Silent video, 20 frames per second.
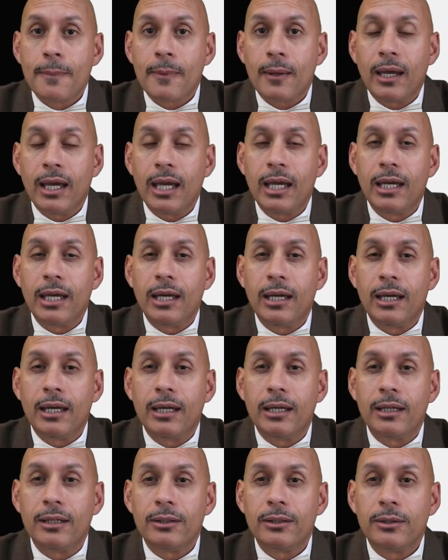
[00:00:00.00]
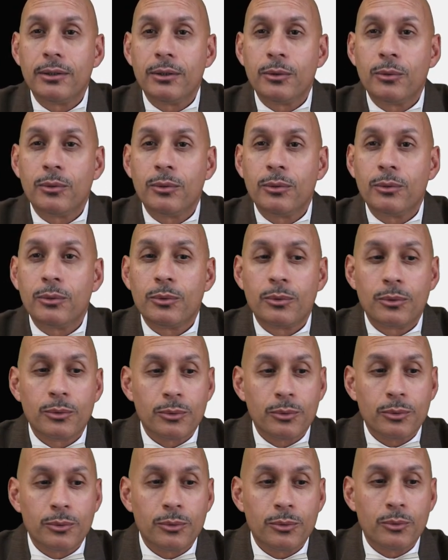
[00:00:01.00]
And
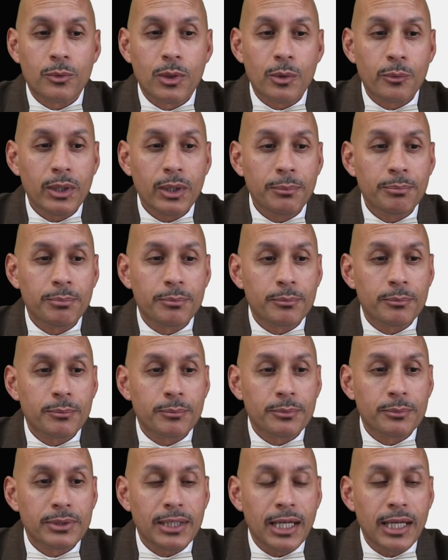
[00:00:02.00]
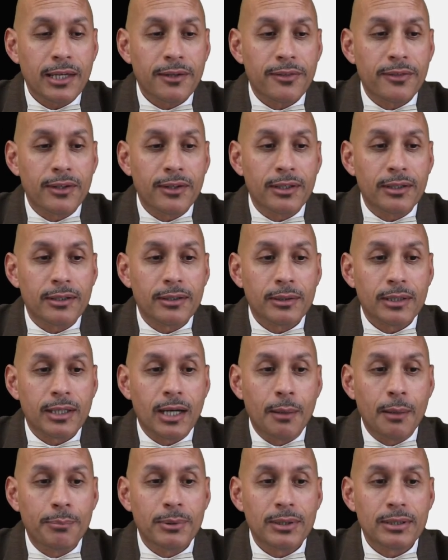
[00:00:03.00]
when we take the
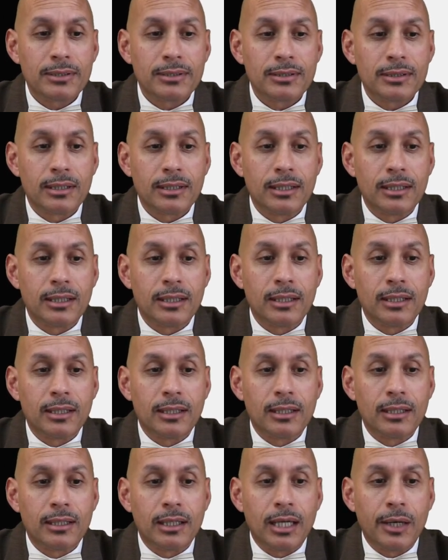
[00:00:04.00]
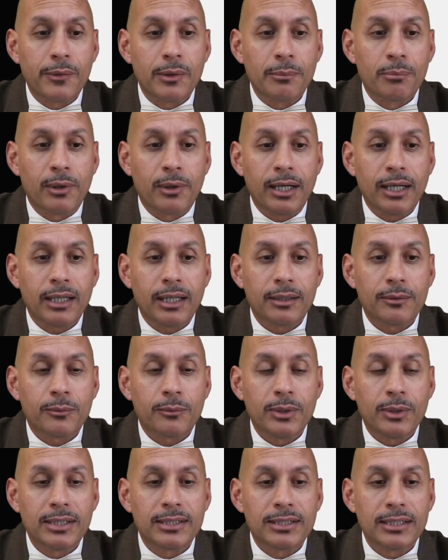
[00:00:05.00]
compass and we bring it,
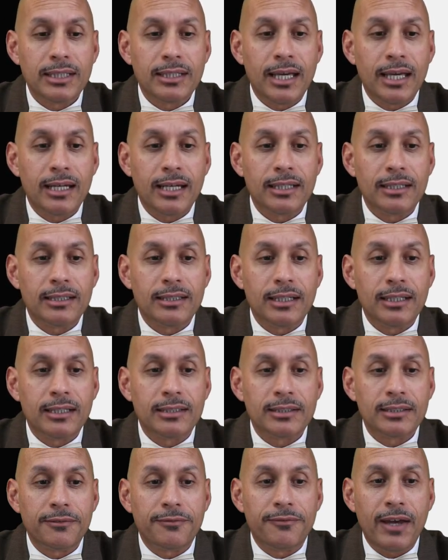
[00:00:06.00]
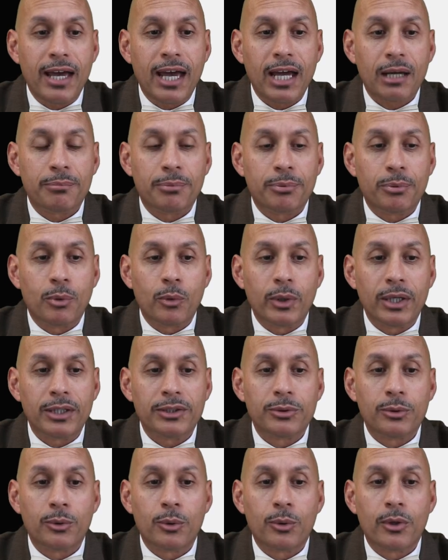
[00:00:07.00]
we see that it does in fact point
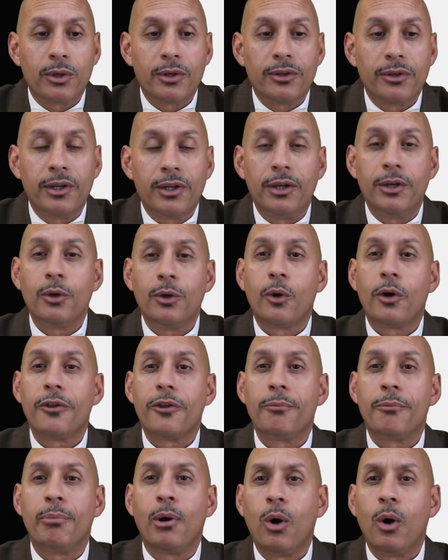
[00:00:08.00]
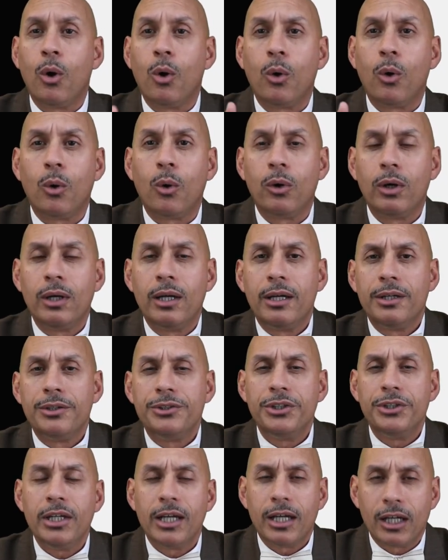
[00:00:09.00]
toward the North Pole
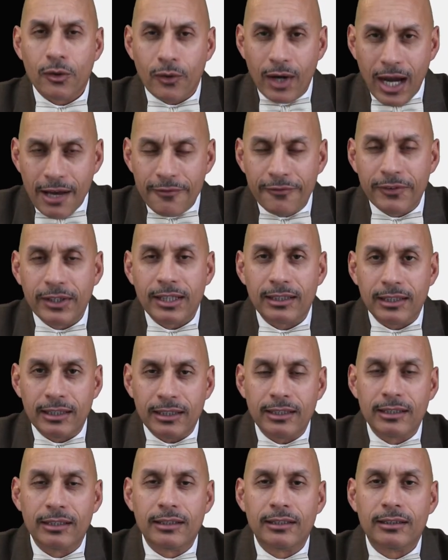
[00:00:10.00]
geographically.